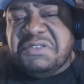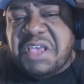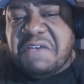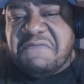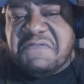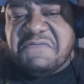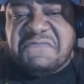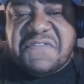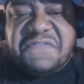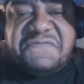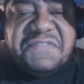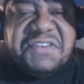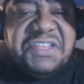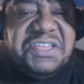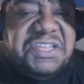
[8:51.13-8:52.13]

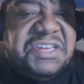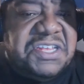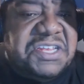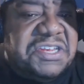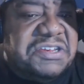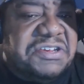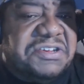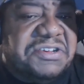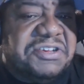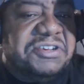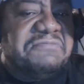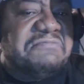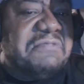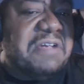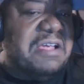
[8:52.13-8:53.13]
7:15 ish,
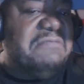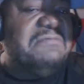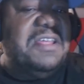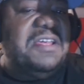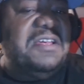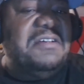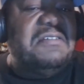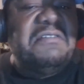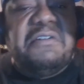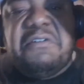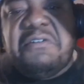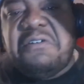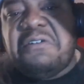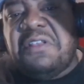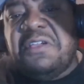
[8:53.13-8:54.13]
around there,
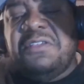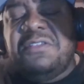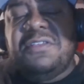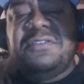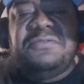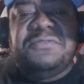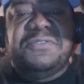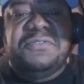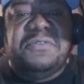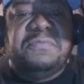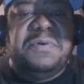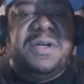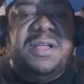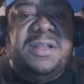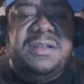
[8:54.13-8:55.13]
earlier than usual,
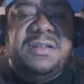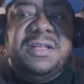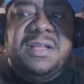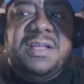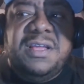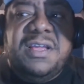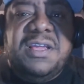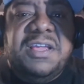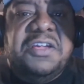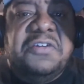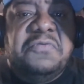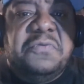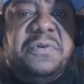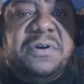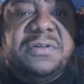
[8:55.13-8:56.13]
but
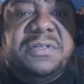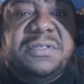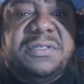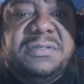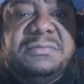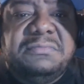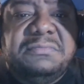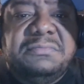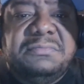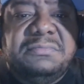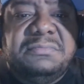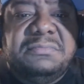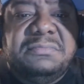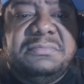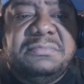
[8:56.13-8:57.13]
it works.
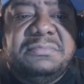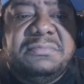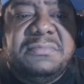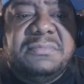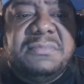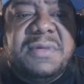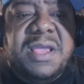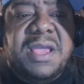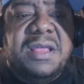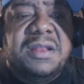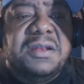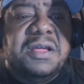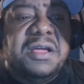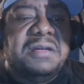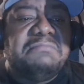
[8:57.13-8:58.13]

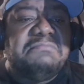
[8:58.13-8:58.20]
And